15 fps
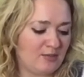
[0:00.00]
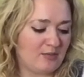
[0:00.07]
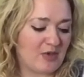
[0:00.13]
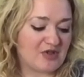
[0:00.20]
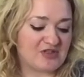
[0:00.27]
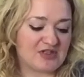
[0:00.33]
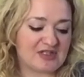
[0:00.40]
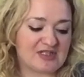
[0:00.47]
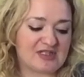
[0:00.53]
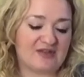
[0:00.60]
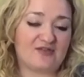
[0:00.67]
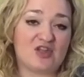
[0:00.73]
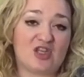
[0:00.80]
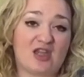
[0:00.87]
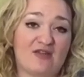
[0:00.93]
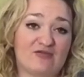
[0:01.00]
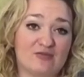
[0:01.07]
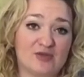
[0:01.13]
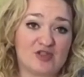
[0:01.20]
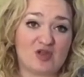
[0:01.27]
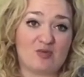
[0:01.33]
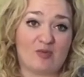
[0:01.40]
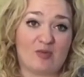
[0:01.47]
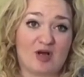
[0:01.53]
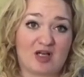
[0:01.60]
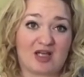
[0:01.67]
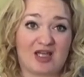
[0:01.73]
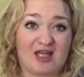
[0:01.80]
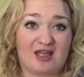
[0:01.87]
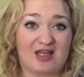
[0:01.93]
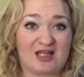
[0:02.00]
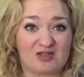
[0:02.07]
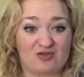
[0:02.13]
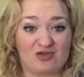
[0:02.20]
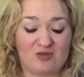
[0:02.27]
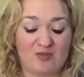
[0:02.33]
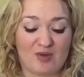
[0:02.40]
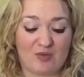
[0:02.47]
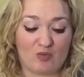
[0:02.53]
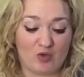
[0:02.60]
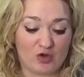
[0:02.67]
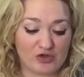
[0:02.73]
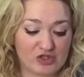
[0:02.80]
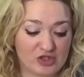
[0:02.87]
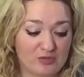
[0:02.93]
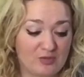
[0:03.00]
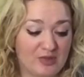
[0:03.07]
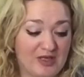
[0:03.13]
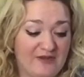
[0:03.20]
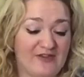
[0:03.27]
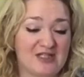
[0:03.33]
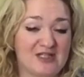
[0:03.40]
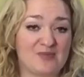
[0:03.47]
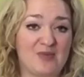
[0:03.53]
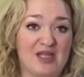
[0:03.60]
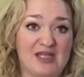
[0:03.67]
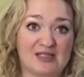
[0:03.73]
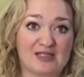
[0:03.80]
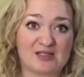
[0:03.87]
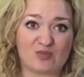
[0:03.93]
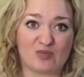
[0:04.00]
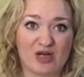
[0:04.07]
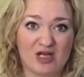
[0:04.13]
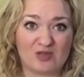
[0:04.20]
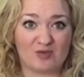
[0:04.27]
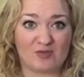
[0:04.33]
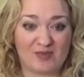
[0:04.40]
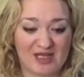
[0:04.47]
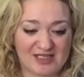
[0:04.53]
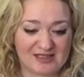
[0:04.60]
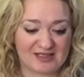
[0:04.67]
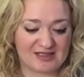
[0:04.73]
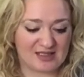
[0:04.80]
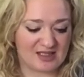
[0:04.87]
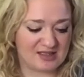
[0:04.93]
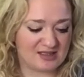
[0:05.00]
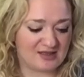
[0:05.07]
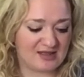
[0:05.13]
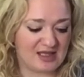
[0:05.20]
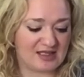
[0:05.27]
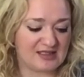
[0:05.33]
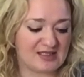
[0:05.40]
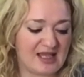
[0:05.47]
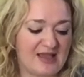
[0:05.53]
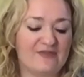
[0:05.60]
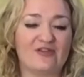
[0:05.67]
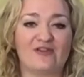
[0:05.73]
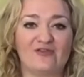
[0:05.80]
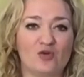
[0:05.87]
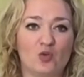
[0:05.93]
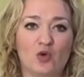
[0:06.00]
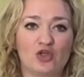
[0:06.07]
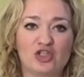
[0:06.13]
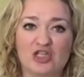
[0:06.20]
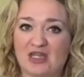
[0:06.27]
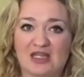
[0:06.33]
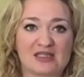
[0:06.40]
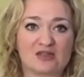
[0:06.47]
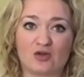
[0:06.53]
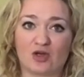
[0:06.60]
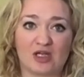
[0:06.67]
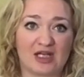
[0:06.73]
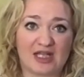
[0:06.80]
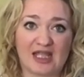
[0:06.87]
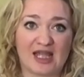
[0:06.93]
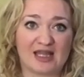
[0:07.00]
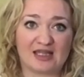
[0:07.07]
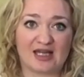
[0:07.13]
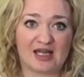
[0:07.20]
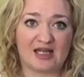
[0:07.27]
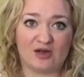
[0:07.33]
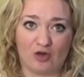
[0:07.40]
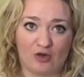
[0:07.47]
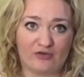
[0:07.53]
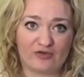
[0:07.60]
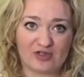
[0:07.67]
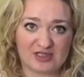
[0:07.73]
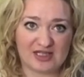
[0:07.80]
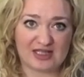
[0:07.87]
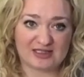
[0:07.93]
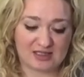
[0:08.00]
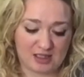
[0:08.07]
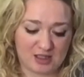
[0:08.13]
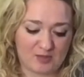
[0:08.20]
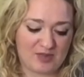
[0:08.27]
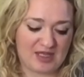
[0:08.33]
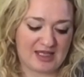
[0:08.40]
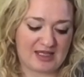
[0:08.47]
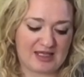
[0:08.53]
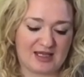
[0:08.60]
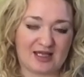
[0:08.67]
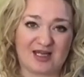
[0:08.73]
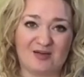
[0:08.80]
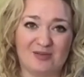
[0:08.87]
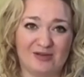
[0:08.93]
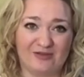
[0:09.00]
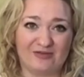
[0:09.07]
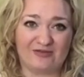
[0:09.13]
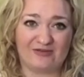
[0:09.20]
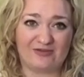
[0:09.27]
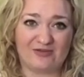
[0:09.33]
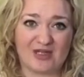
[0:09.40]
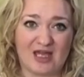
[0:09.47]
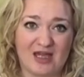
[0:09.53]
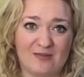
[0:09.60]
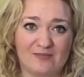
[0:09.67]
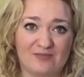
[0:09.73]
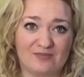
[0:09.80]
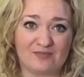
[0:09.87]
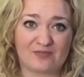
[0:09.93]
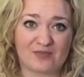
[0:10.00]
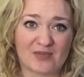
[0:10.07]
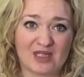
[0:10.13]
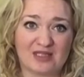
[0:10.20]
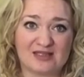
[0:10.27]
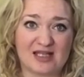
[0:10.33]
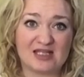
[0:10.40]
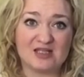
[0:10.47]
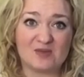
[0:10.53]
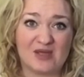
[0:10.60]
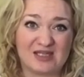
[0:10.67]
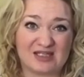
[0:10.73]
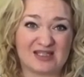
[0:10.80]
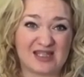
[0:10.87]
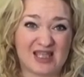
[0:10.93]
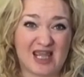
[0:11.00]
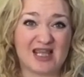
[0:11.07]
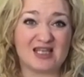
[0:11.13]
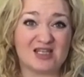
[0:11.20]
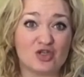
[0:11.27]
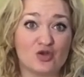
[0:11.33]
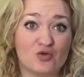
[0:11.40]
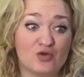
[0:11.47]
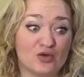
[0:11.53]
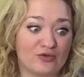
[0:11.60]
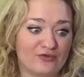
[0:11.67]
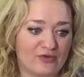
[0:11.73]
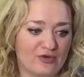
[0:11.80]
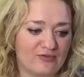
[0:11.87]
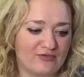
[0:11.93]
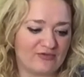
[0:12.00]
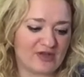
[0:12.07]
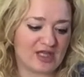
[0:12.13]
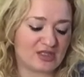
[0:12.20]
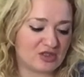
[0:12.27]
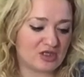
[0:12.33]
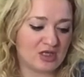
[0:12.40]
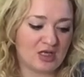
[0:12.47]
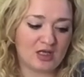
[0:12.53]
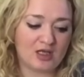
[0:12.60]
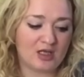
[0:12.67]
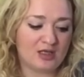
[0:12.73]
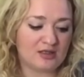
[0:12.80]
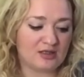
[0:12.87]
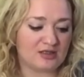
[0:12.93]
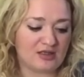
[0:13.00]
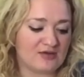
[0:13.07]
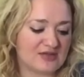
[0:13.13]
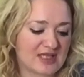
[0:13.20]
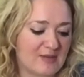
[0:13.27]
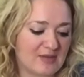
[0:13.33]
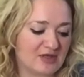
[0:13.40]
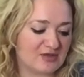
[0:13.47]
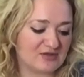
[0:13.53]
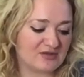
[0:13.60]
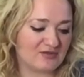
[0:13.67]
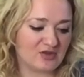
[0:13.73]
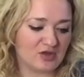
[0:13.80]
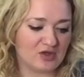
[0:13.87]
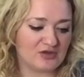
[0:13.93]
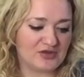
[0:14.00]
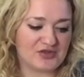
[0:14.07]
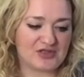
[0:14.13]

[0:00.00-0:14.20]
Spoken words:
Most of the stuff that you get from the supermarket has already been washed, but if it's been sprayed with pesticides and things, even if you wash it, that's not going to get that off, because that's going to be a couple of centimetres into your fruit and veg that those chemicals have gone.